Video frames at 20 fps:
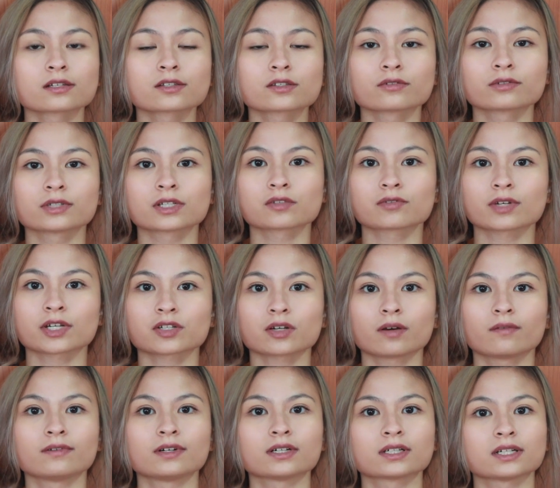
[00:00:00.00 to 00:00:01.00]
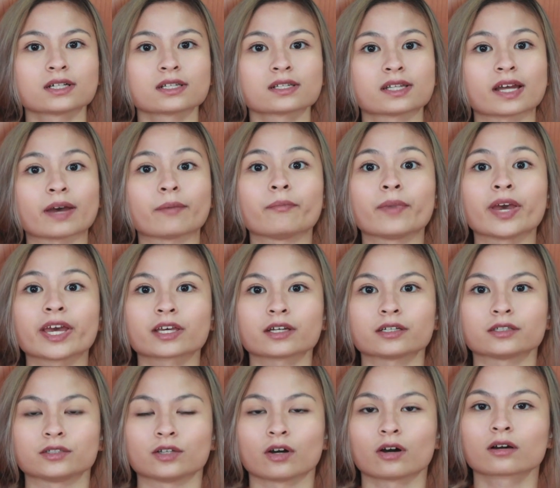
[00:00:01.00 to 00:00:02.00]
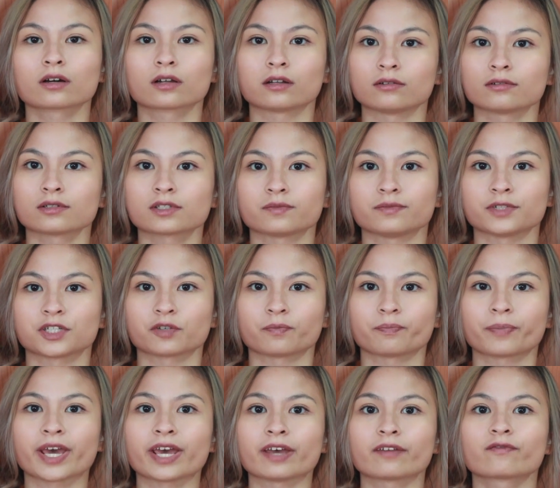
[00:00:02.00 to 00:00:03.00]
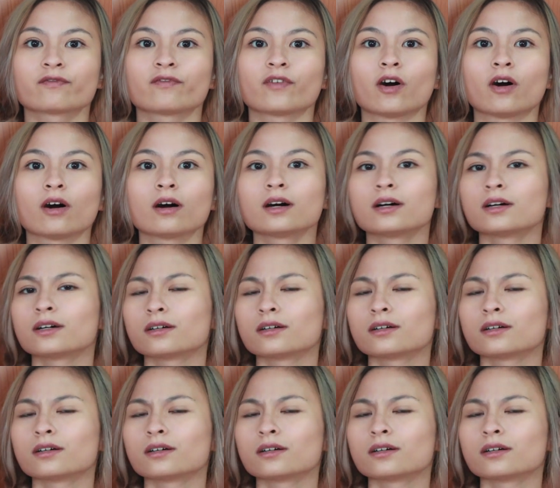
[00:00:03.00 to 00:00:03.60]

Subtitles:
So the sweatshop workers that make your clothes, which you paid for,